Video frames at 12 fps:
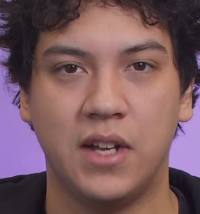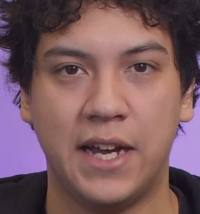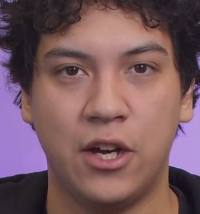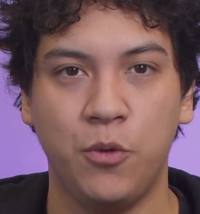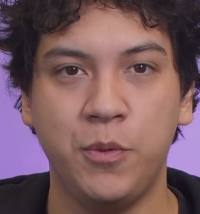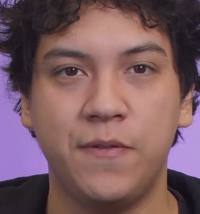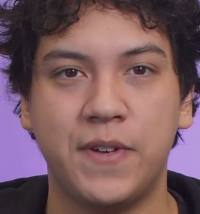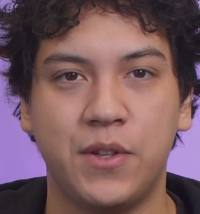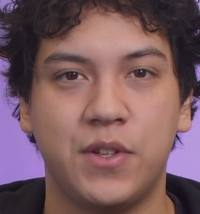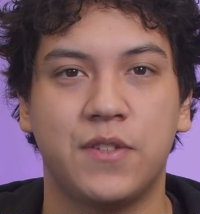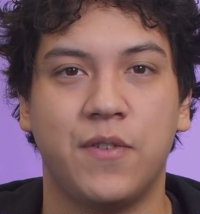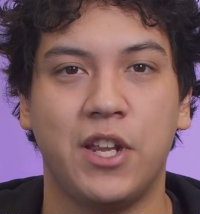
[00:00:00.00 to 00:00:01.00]
I hope you
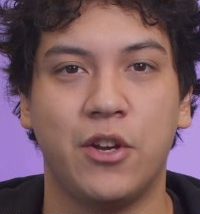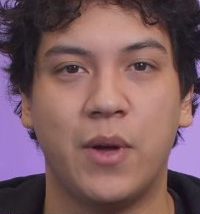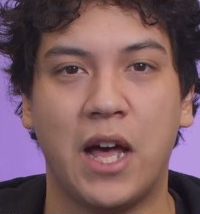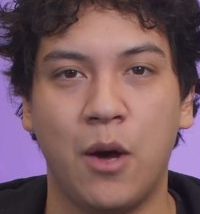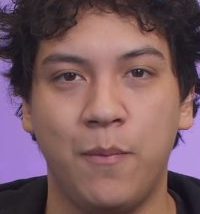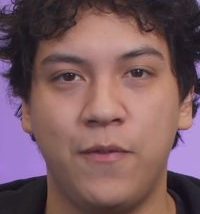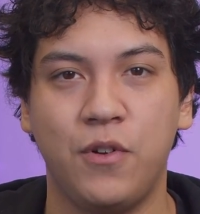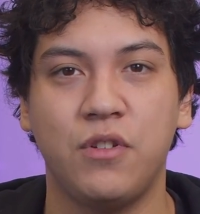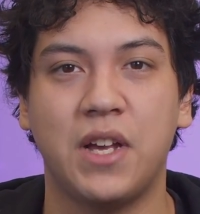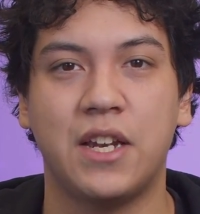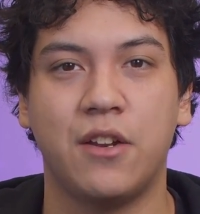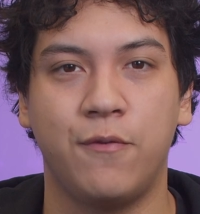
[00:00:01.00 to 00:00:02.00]
found this video
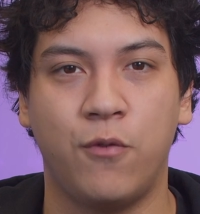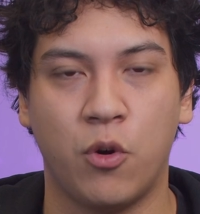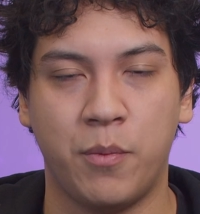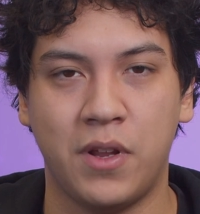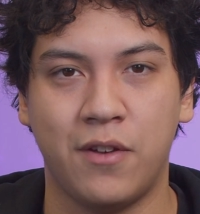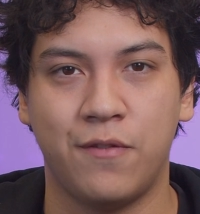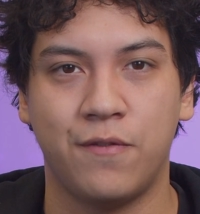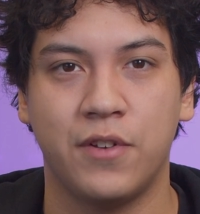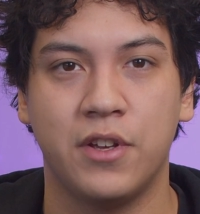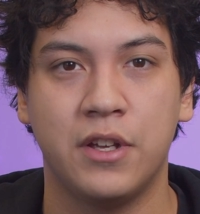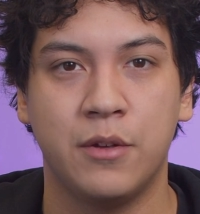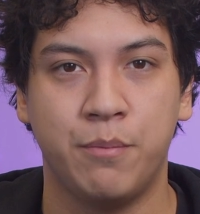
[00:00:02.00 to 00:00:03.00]
helpful and informative.
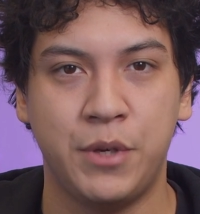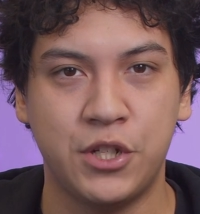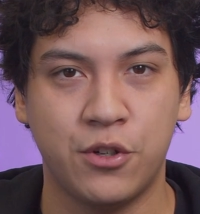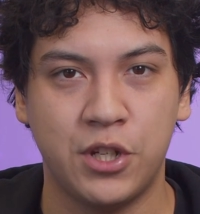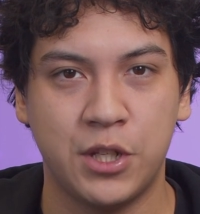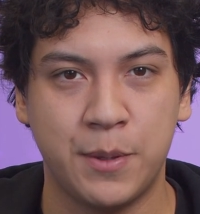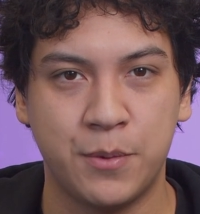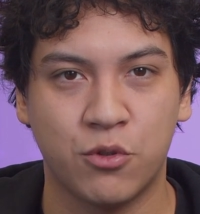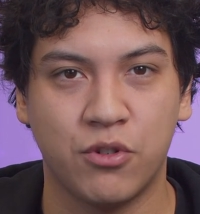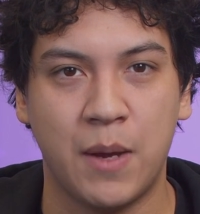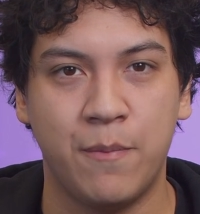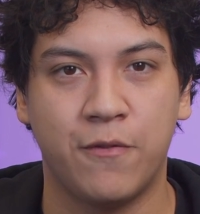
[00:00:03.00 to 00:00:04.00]
Be sure to
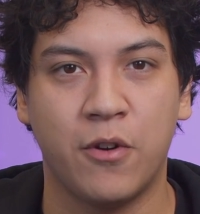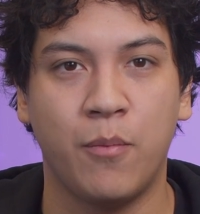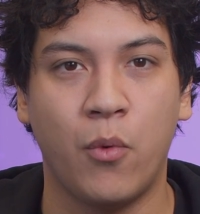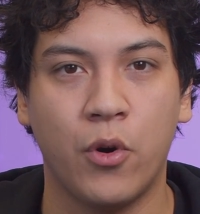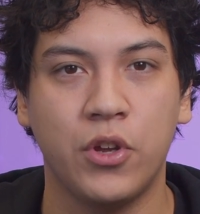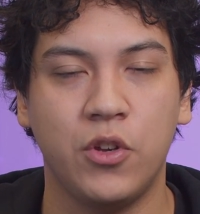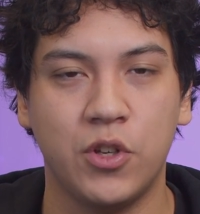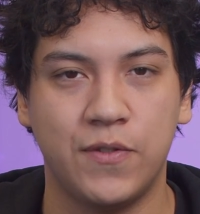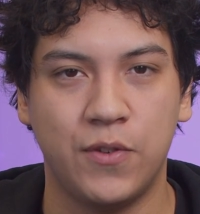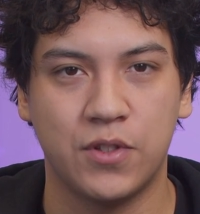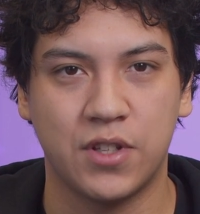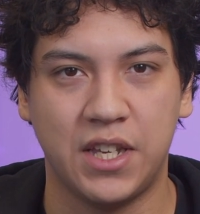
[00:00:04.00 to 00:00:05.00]
subscribe for more
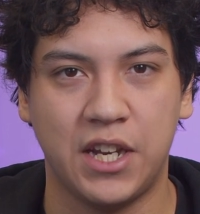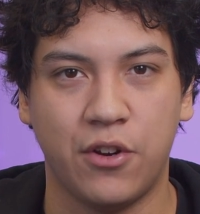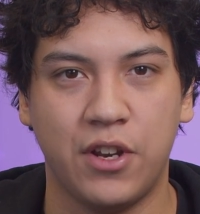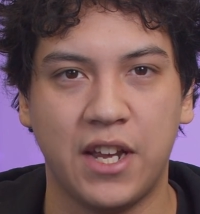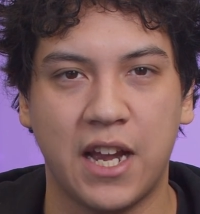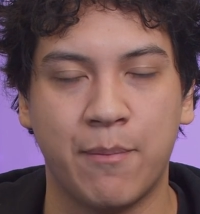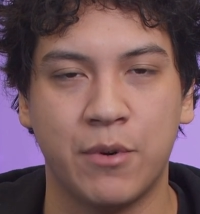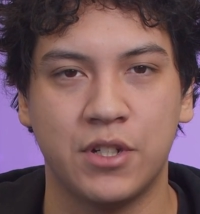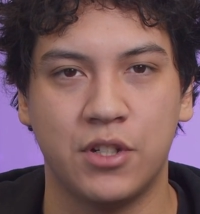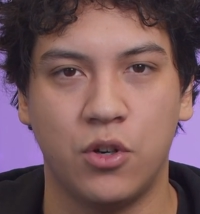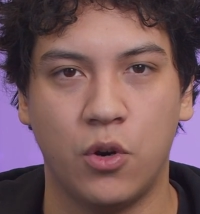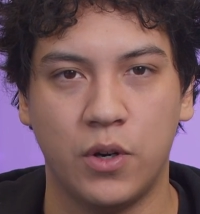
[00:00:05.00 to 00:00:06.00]
useful security camera
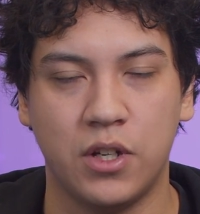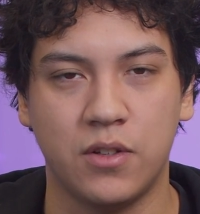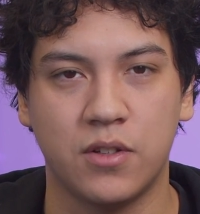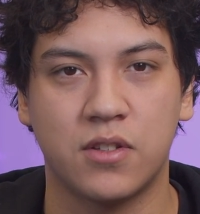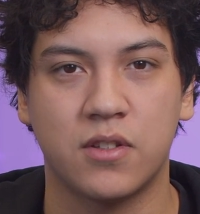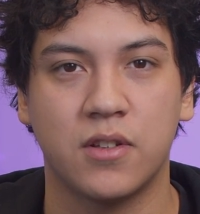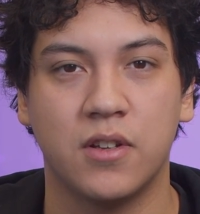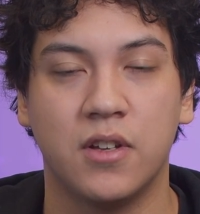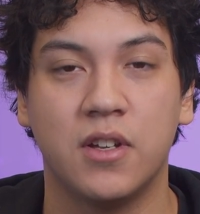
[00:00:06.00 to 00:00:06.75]
tutorials.